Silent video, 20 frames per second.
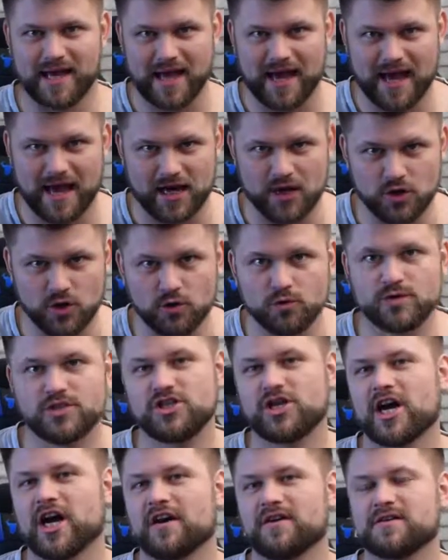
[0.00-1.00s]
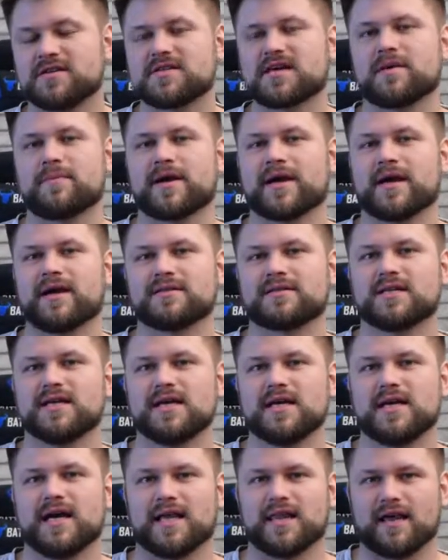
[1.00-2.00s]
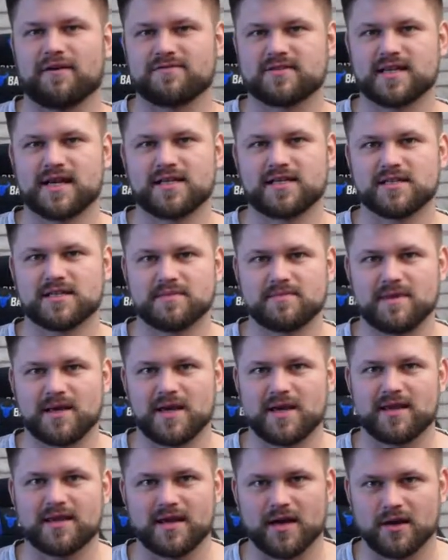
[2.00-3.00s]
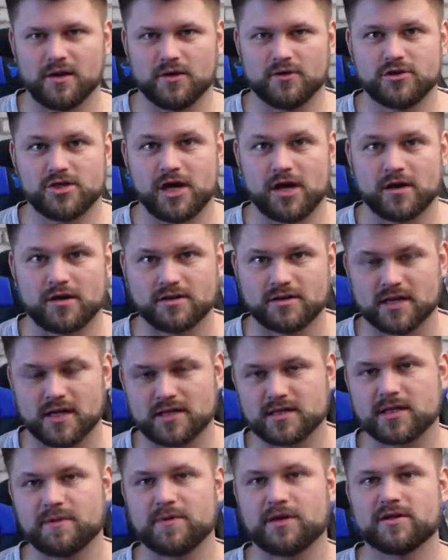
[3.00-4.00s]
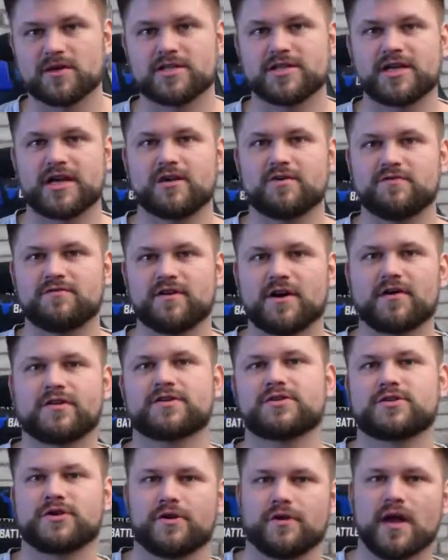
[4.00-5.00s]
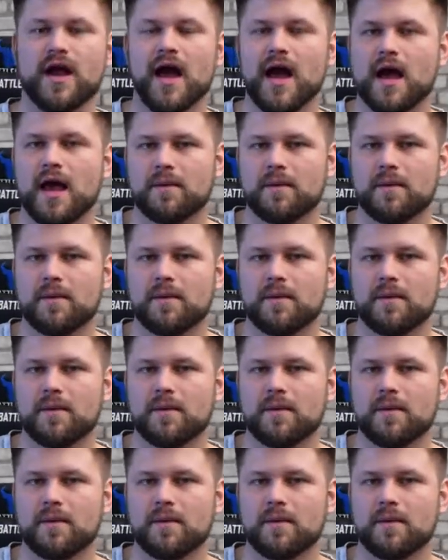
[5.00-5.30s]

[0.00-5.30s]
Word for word: a new chair is coming out, and they've sent me that new chair, so that's going to be on this channel very soon.